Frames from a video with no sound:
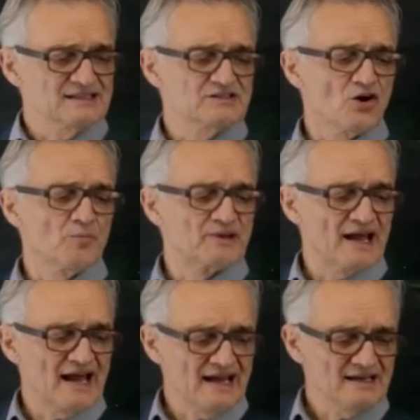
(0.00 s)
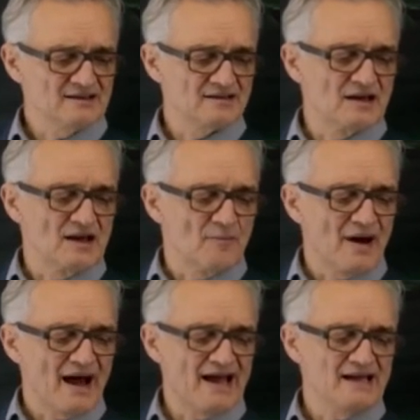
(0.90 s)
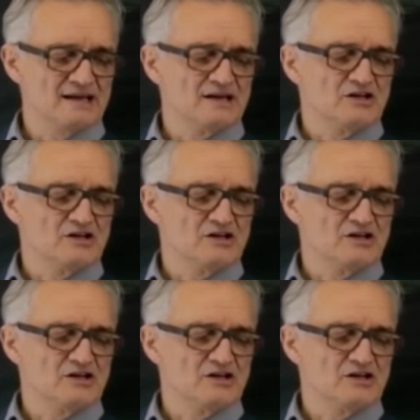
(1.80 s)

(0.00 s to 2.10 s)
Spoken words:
is obtained by